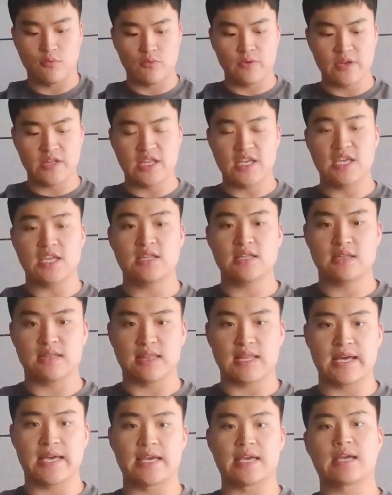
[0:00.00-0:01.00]
we need
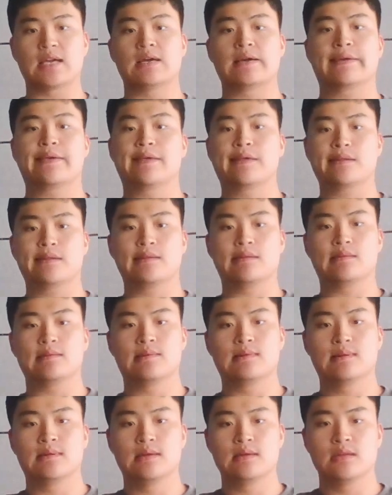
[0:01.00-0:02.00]
like
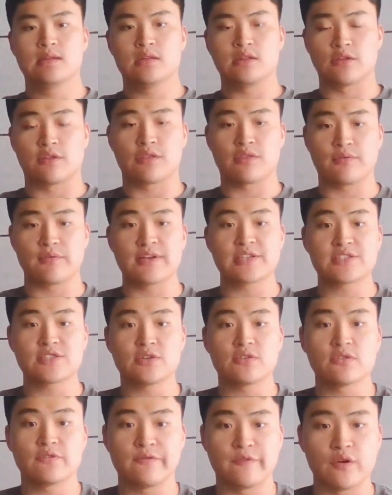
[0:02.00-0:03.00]
the
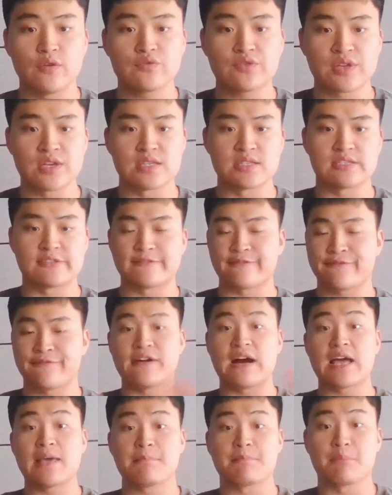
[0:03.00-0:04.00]
threshold voltage is
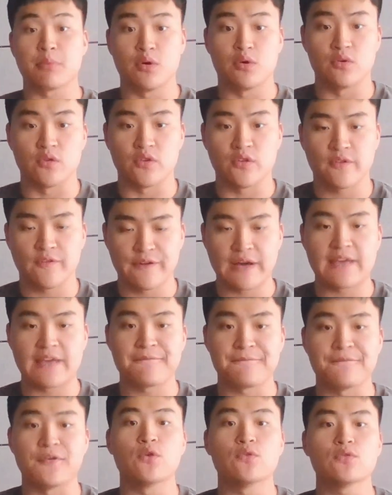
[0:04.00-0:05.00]
5
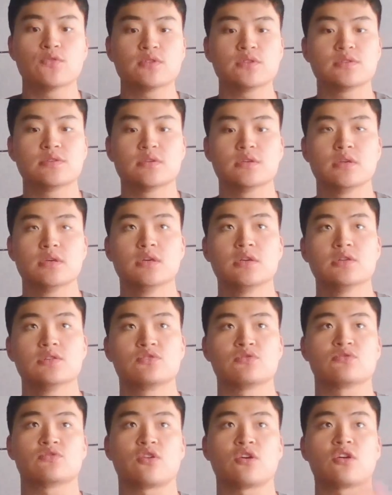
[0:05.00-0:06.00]
volt
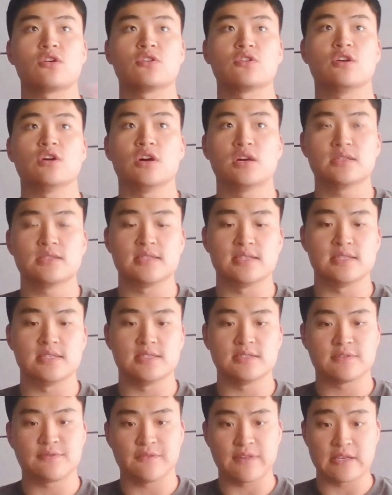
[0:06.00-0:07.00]
to turn on
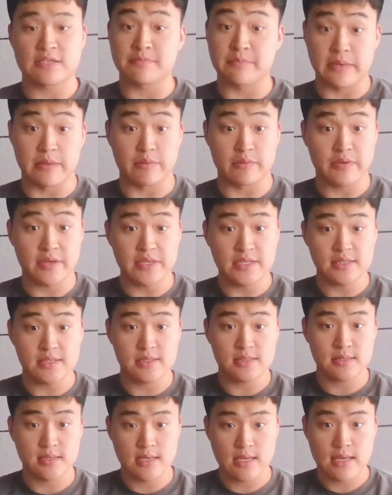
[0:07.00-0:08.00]
these flash
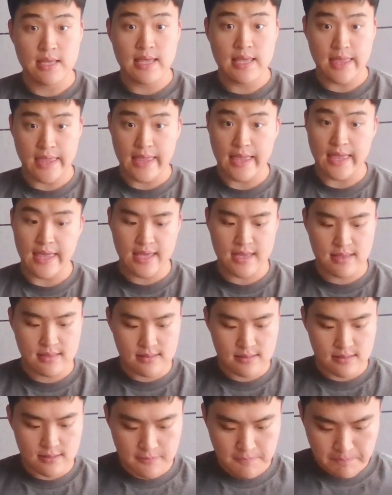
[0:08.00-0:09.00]
memories.
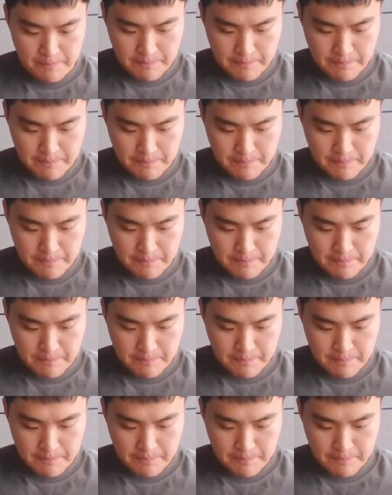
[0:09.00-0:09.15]
And